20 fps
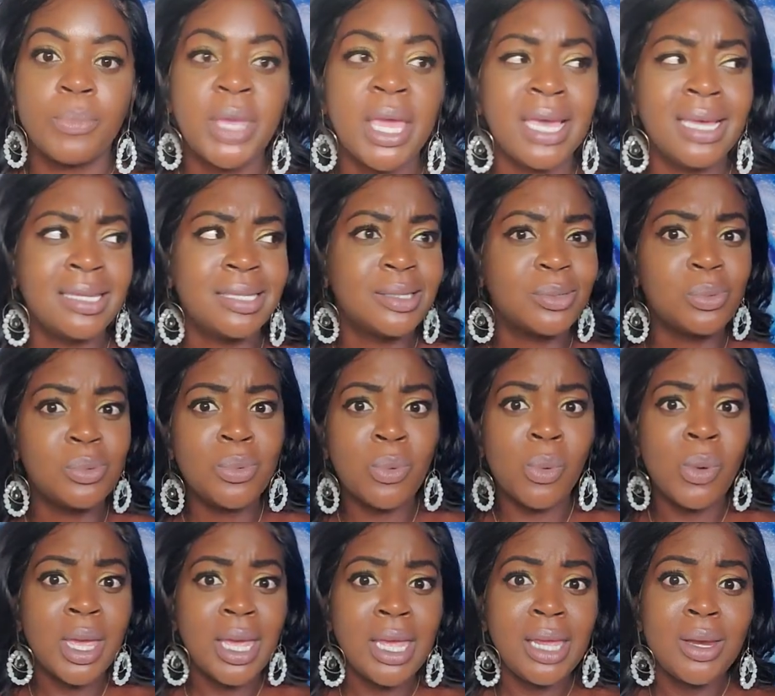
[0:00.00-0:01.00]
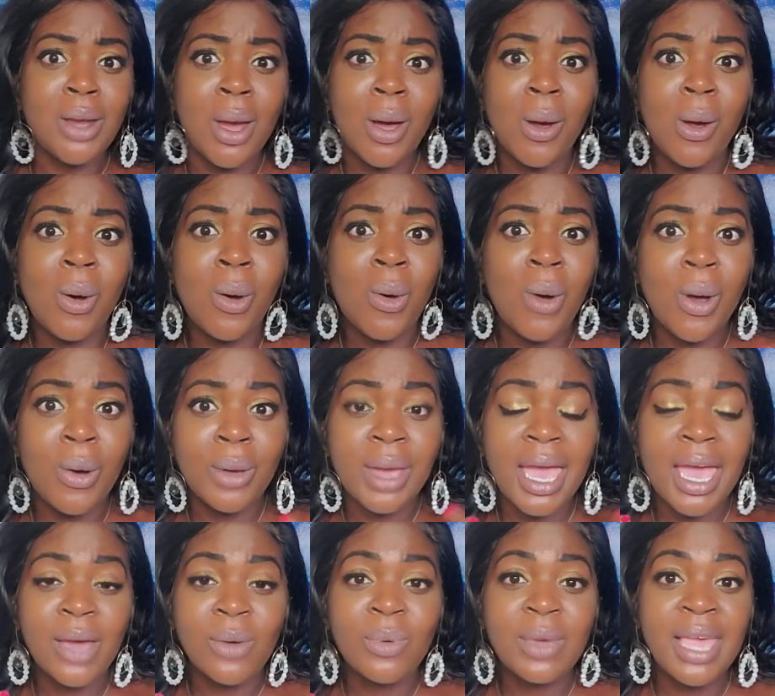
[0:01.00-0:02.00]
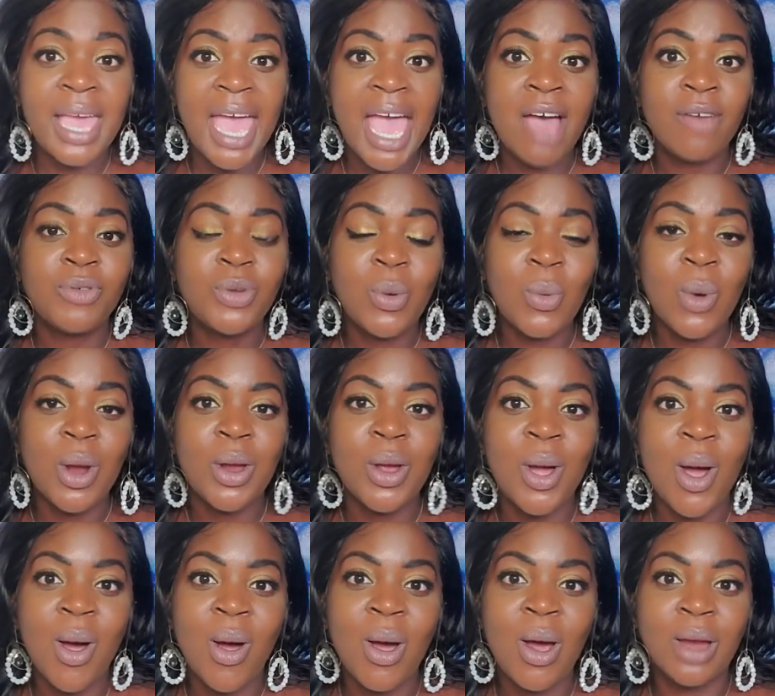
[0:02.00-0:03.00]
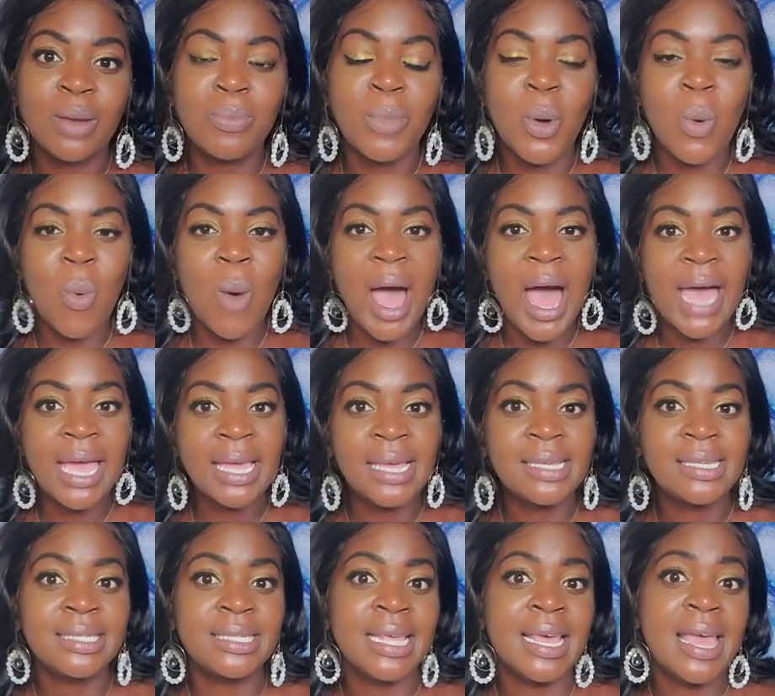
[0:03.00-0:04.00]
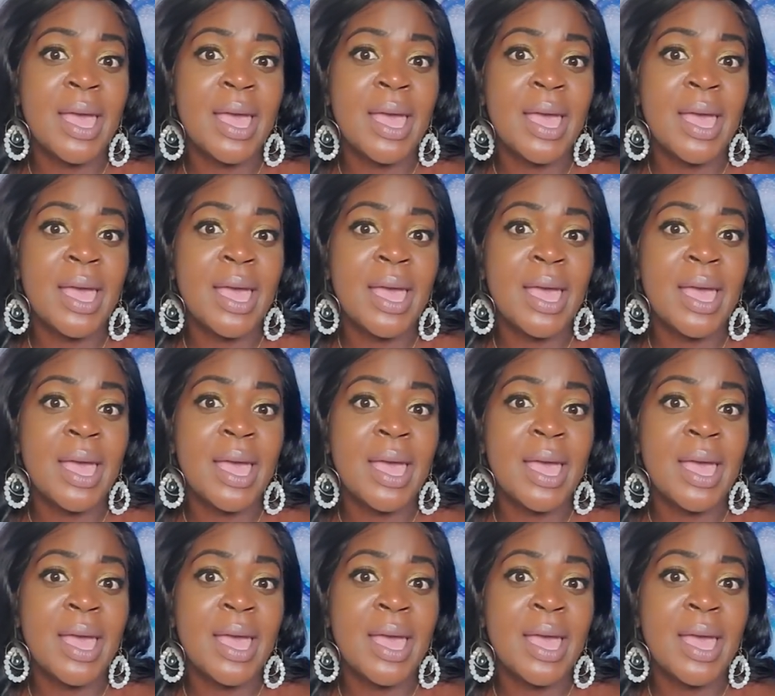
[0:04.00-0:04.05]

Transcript: Yes, we know, okay, we have to work hard, but why is